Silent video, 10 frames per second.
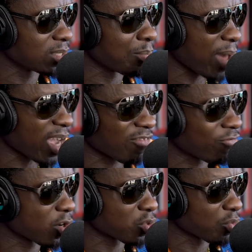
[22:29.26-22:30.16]
the back and
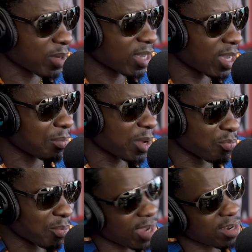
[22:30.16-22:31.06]
forth with me and him, it
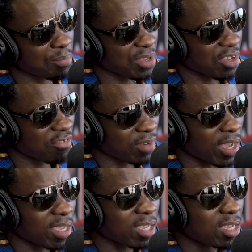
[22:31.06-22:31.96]
reminded me of
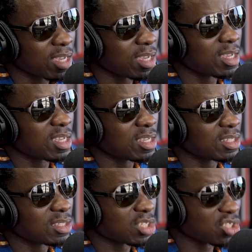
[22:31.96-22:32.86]
like
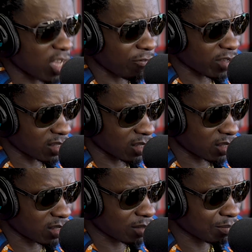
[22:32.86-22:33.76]
the
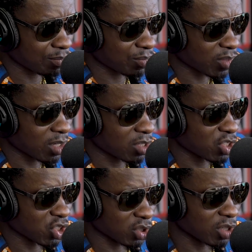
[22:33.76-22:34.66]
Jeffersons.
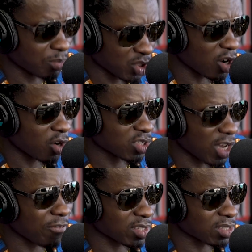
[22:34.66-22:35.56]
Mm. George
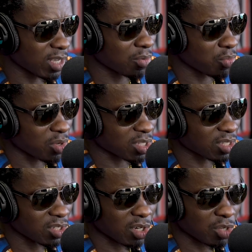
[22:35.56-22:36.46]
Jefferson was, you know,